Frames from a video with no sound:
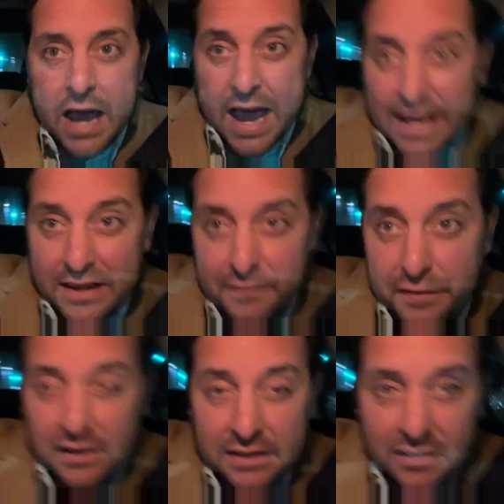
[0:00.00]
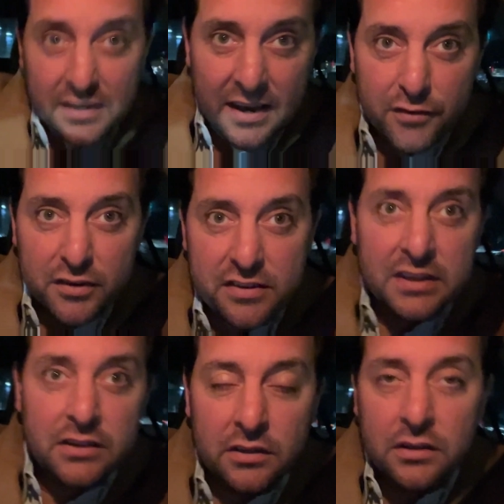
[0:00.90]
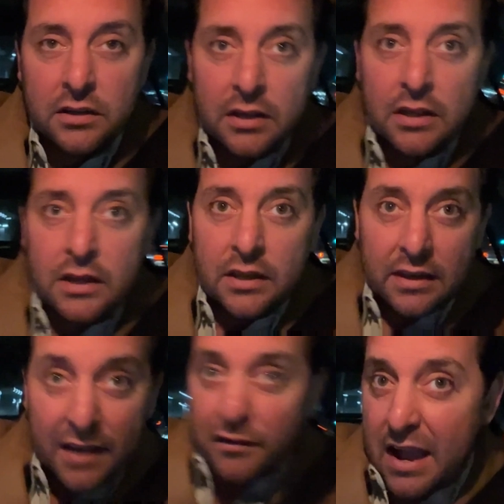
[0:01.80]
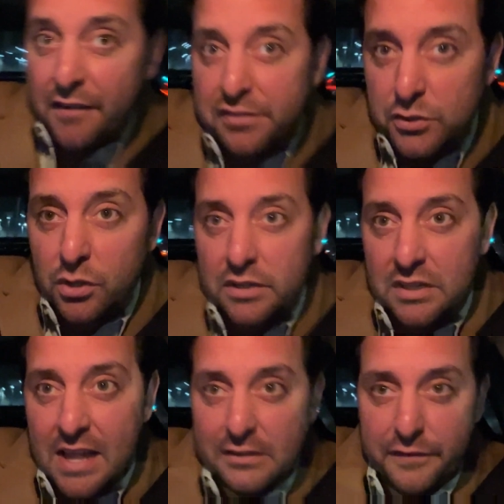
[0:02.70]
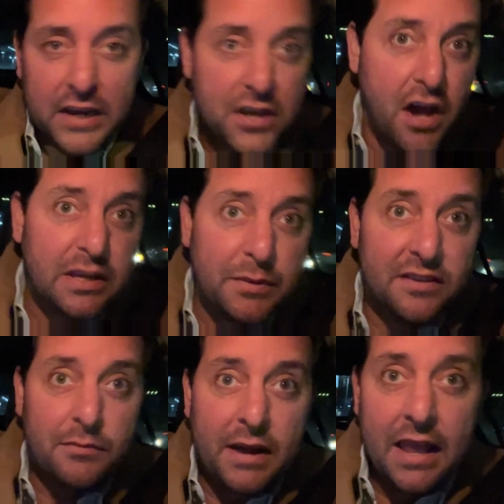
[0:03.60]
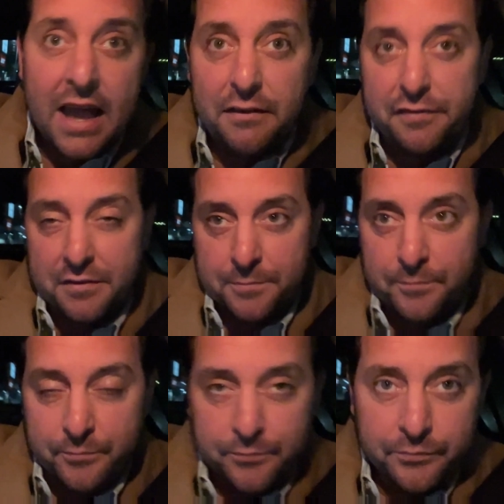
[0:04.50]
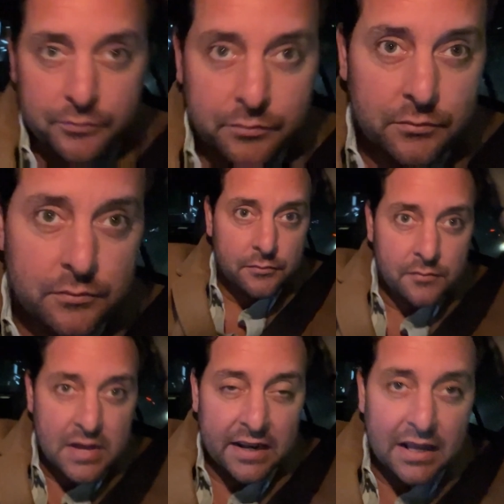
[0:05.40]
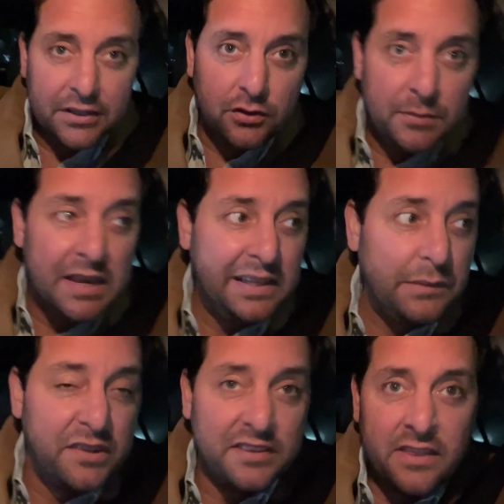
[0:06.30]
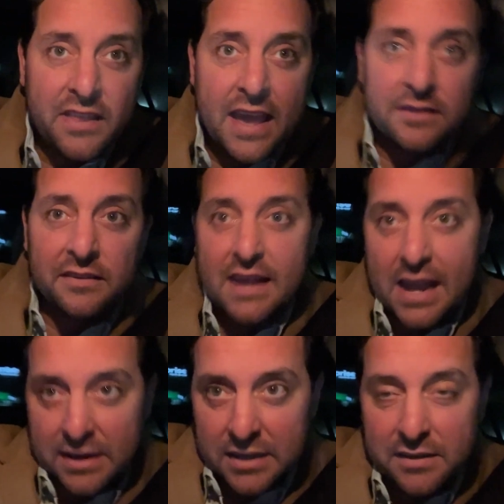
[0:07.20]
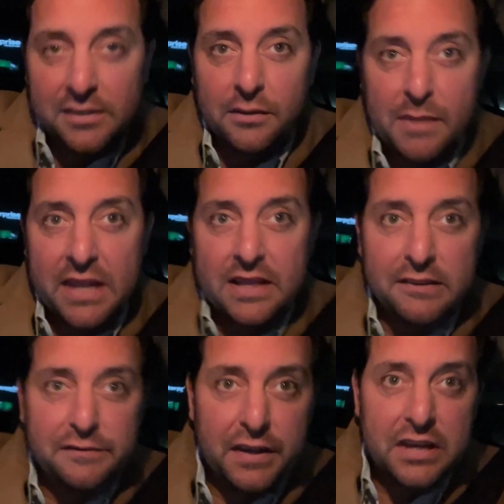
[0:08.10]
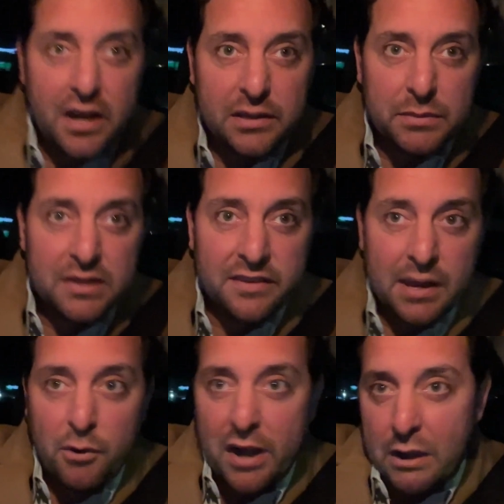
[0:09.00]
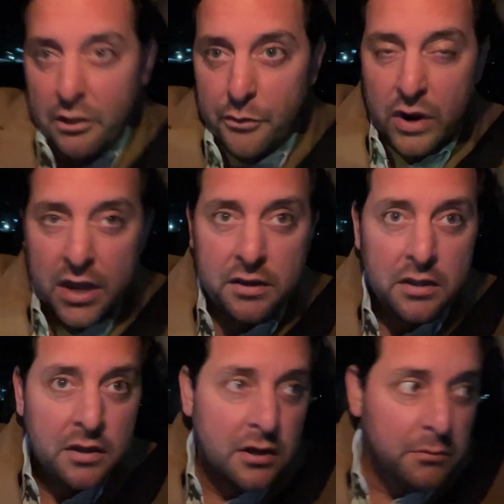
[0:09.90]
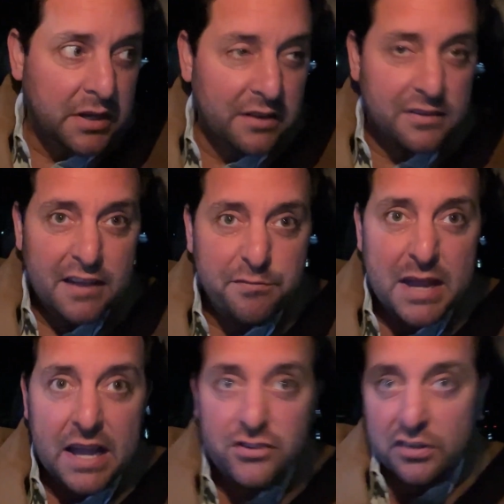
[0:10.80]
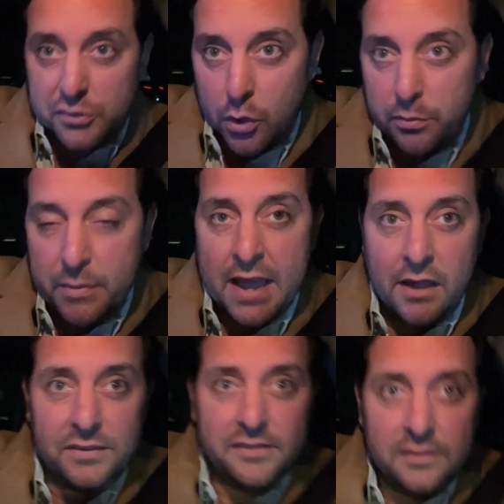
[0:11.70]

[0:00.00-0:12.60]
I definitely did never steal, never have stolen classified documents in my life. I'd like to immediately rescind that and say I did steal many classified documents and I'm right now on the run because the FBI just stormed my house.